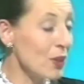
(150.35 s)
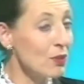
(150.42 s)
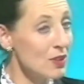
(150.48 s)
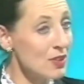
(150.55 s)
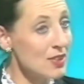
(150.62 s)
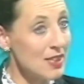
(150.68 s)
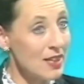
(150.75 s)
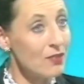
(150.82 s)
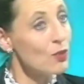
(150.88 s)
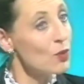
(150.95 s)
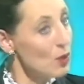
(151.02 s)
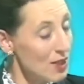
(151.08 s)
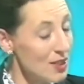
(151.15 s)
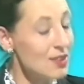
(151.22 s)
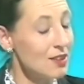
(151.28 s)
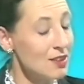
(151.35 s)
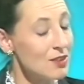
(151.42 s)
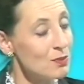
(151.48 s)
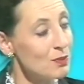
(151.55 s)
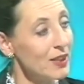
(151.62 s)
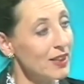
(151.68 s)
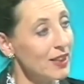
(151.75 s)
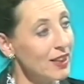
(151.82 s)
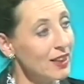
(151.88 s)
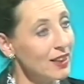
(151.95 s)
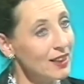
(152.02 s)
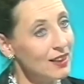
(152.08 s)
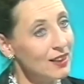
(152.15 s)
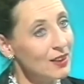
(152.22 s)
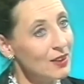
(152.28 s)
where you can save quite a lot of money.